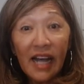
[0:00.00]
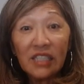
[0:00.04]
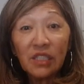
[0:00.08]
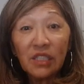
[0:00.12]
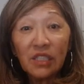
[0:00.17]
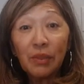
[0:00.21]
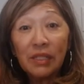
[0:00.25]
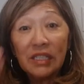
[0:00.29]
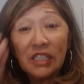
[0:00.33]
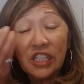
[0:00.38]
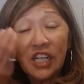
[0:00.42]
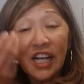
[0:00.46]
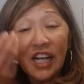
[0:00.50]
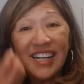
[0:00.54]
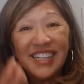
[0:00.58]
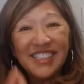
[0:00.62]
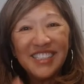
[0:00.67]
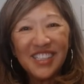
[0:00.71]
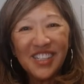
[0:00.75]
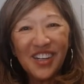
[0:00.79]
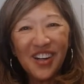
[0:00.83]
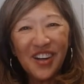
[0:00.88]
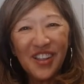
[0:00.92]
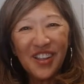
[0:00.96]
As we
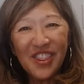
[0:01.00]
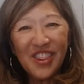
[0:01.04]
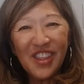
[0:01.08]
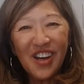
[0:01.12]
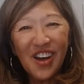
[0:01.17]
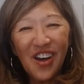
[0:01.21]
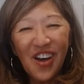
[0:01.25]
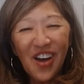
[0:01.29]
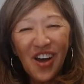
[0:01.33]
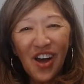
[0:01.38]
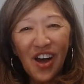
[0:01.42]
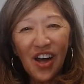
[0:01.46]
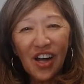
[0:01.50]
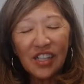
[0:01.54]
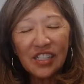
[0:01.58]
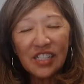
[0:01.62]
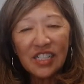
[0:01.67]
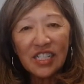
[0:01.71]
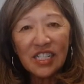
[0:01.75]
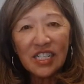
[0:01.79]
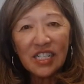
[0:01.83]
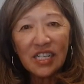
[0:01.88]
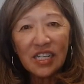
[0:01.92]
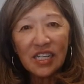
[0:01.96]
change our
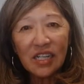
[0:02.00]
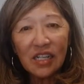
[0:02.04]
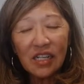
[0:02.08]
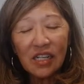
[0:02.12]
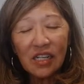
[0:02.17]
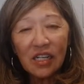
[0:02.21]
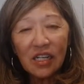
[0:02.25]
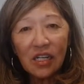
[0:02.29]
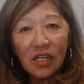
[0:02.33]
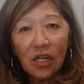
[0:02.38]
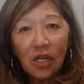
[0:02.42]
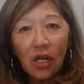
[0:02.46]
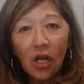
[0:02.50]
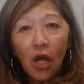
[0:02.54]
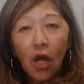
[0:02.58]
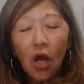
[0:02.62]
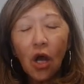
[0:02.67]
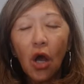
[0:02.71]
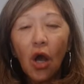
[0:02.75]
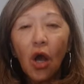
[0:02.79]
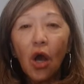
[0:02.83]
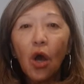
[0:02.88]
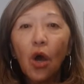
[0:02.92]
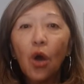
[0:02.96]
thoughts,
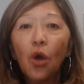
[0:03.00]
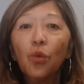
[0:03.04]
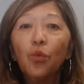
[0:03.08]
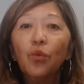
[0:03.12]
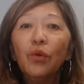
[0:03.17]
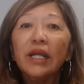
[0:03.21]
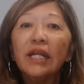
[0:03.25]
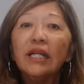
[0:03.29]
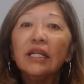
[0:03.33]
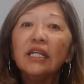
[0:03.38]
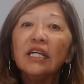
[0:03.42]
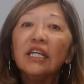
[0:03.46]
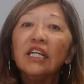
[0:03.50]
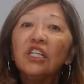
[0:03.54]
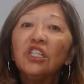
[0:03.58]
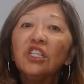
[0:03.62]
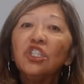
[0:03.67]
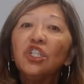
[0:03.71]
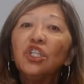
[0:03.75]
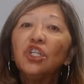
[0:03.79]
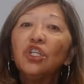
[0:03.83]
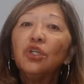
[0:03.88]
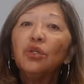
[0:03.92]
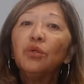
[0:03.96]
we
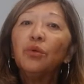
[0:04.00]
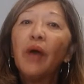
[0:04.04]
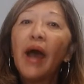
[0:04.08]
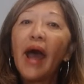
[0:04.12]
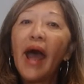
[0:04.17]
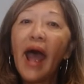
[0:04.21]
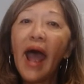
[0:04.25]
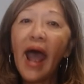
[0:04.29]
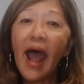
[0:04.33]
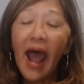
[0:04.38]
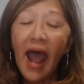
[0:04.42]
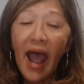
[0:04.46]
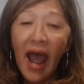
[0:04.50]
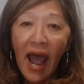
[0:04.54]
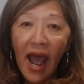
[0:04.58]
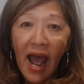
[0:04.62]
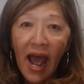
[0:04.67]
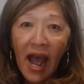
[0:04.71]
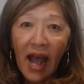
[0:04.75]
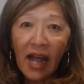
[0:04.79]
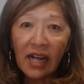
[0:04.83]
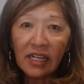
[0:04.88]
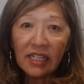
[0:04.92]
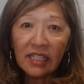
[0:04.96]
need to
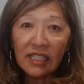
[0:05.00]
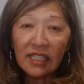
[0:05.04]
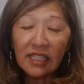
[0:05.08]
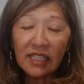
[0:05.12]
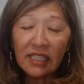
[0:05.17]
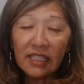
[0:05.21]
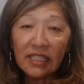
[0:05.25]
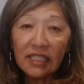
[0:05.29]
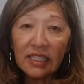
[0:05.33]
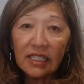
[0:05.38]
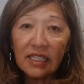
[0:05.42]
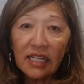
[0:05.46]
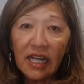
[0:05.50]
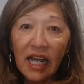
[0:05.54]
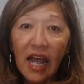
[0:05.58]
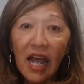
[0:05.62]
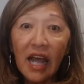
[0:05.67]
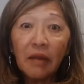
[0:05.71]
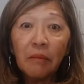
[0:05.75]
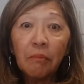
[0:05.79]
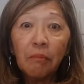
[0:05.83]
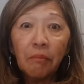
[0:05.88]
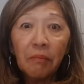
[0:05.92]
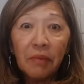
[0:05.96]
act
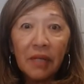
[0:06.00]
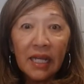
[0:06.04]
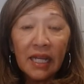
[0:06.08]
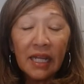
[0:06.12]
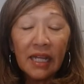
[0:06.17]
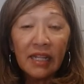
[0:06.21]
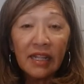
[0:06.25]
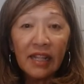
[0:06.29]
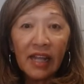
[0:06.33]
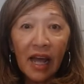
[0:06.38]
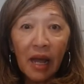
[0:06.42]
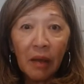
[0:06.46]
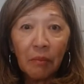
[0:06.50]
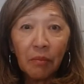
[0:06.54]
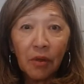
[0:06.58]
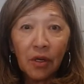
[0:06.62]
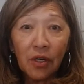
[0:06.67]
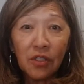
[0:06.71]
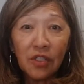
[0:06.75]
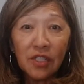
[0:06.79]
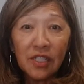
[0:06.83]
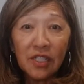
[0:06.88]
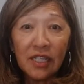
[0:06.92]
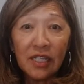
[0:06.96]
and be that
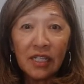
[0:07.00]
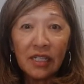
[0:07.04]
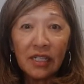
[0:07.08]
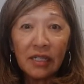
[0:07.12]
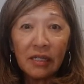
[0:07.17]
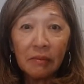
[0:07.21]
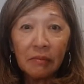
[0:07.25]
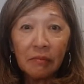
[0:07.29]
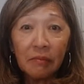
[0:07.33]
person.